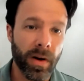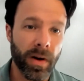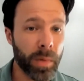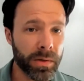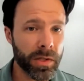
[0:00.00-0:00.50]
So
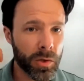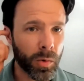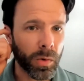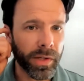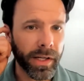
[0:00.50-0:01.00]
I've built a
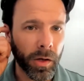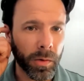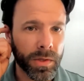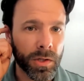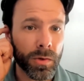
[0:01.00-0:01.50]
tool that
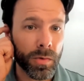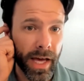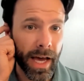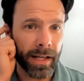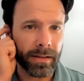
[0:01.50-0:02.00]
helps do
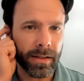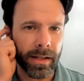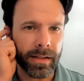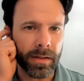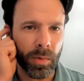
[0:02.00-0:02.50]
that.
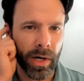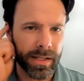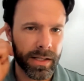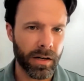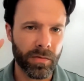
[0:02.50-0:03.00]
It
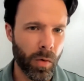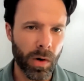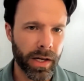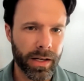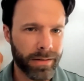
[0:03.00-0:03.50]
breaks it into
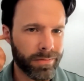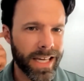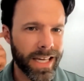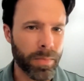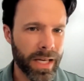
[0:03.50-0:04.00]
4
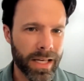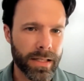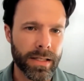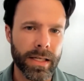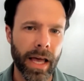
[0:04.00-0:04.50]
key
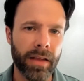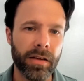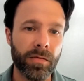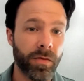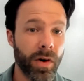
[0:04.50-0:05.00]
pieces. And
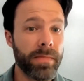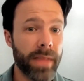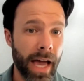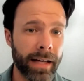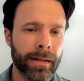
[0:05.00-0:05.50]
then from
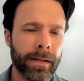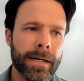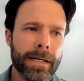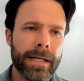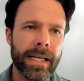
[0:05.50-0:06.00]
that,
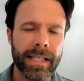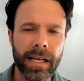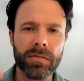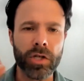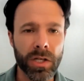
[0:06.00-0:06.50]

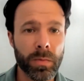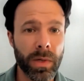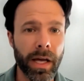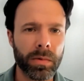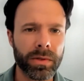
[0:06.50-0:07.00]
instead of just
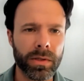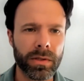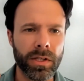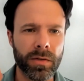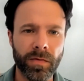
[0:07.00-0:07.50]
being able to
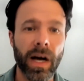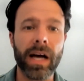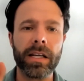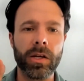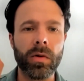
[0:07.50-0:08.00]

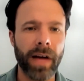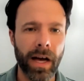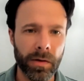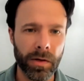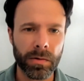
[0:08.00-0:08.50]
define your
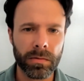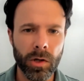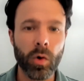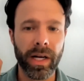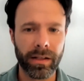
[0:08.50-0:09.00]
value
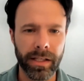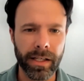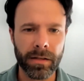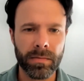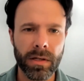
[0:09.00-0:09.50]

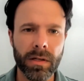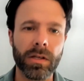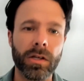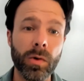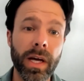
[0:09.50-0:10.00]
quickly,
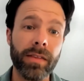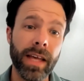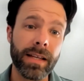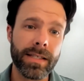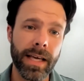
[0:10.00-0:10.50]
you can
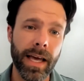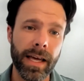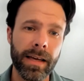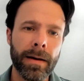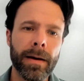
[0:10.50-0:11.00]
then
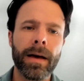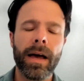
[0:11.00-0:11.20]
say,